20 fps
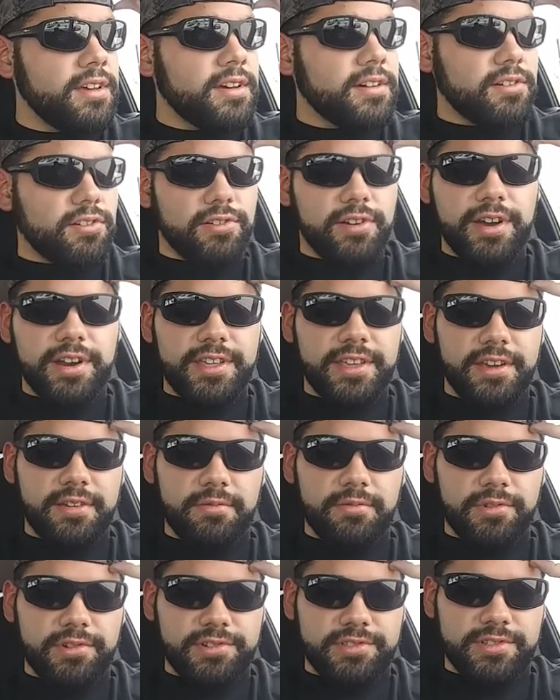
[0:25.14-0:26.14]
Or Eddie
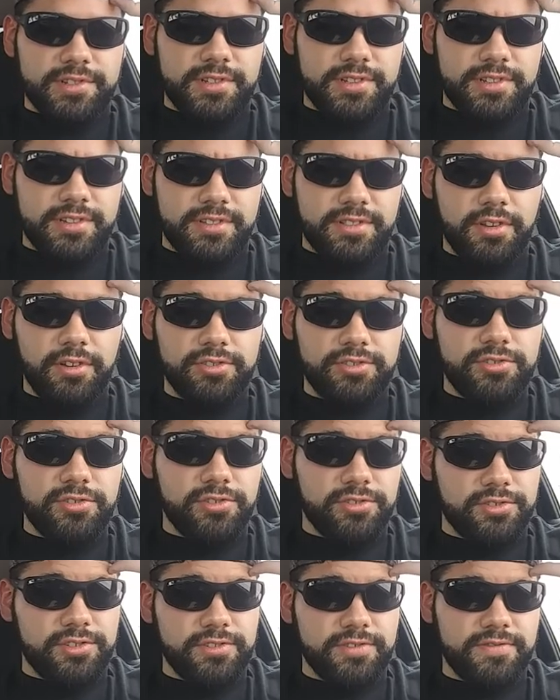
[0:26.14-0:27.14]
Edwards. Those two
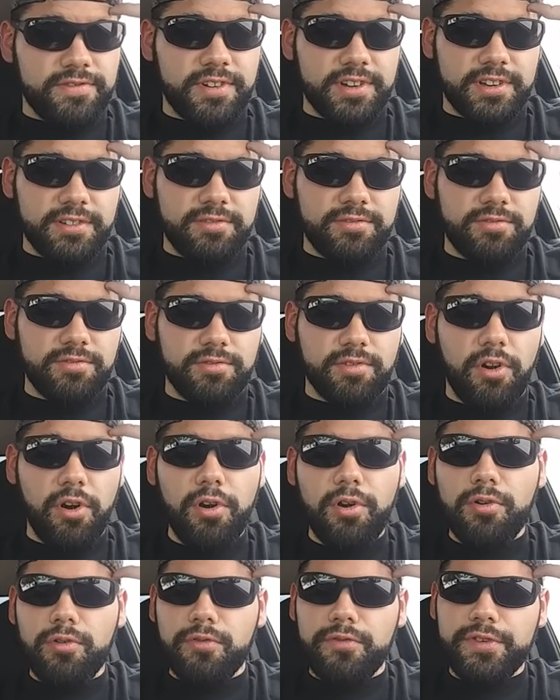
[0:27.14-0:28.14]
are just fucking cool.
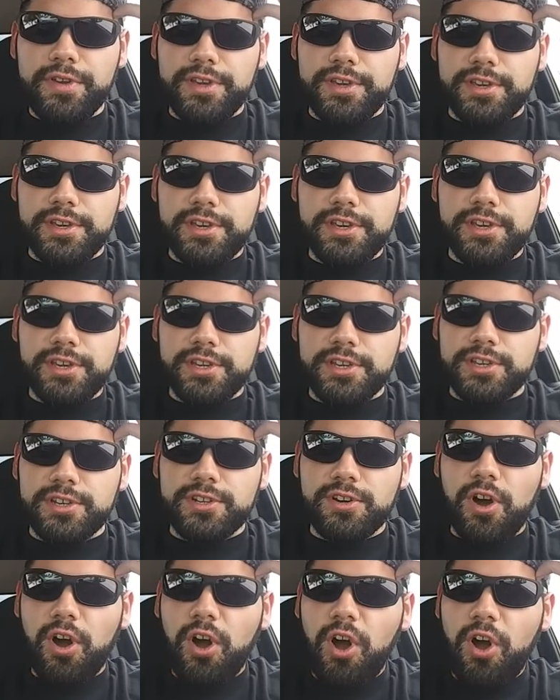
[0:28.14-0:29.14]
O-V-E.
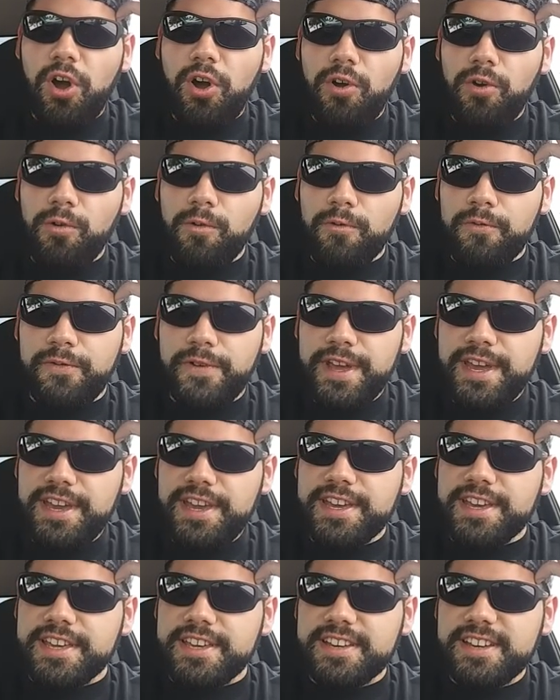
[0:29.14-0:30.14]

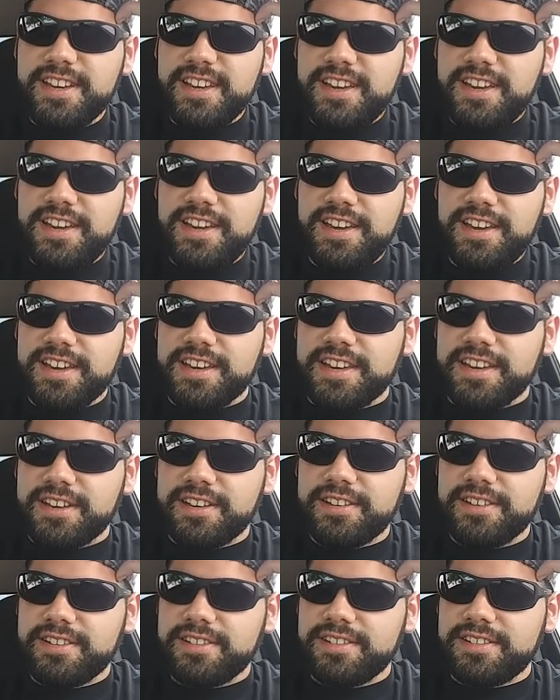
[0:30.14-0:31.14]
O-V-E!
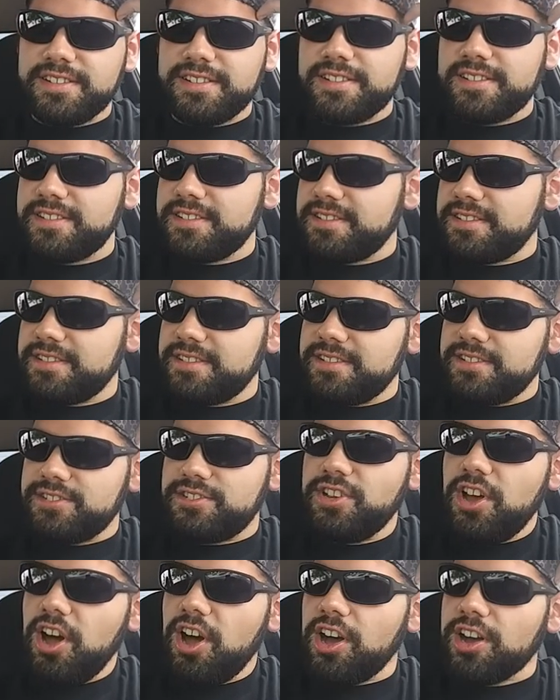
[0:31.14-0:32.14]

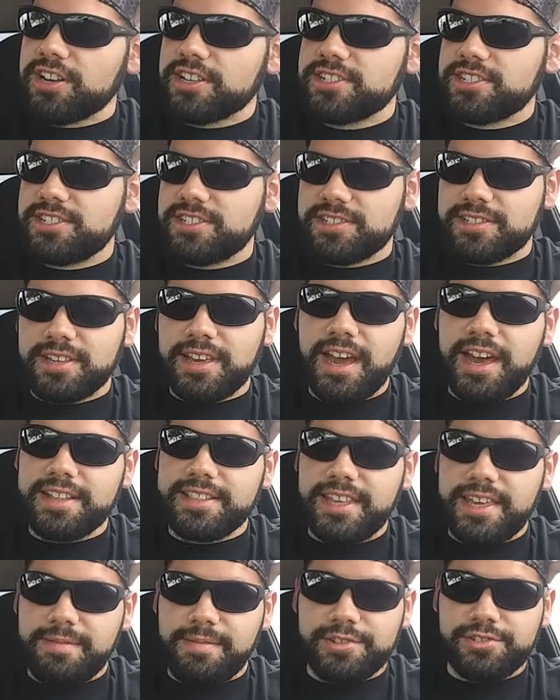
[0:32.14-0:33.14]
Sucks! God
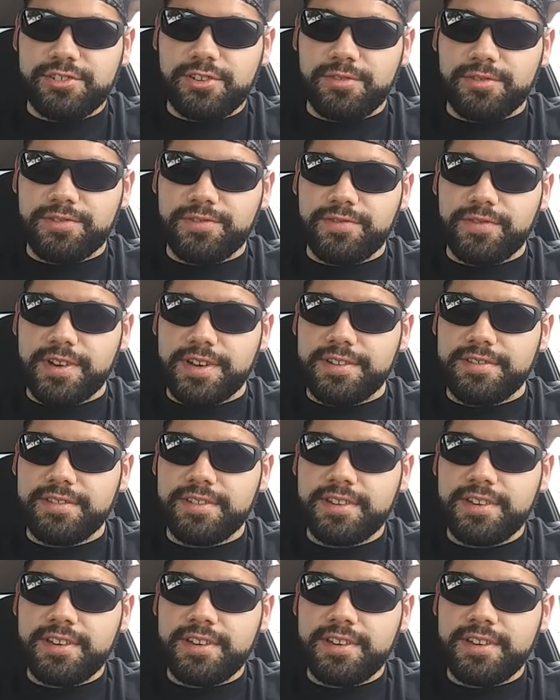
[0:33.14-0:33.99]
damn, that show was fun.